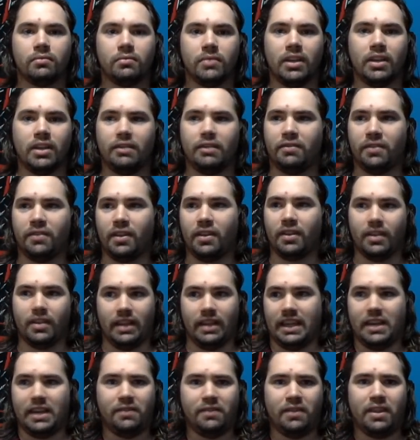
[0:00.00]
if
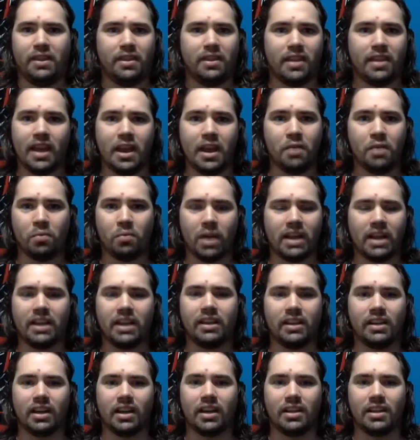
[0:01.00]
even they
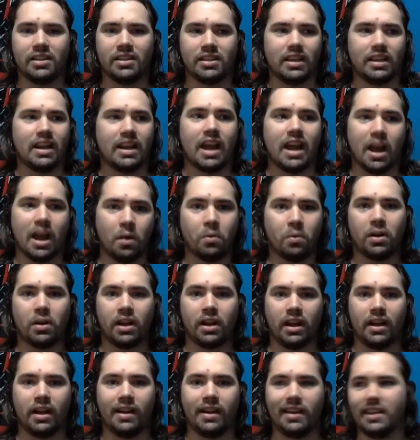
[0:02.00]
recognize that our
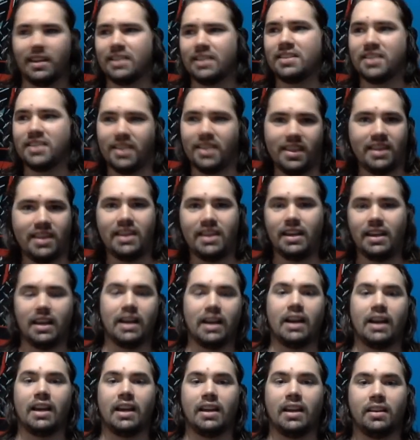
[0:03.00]
guy is the
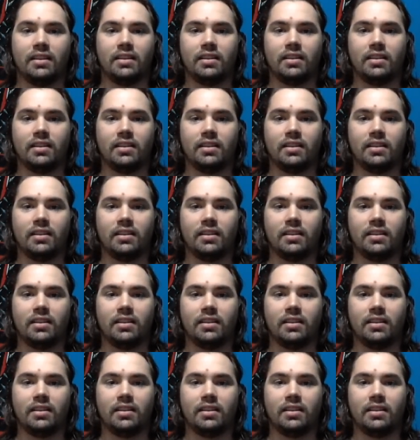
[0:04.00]
guy?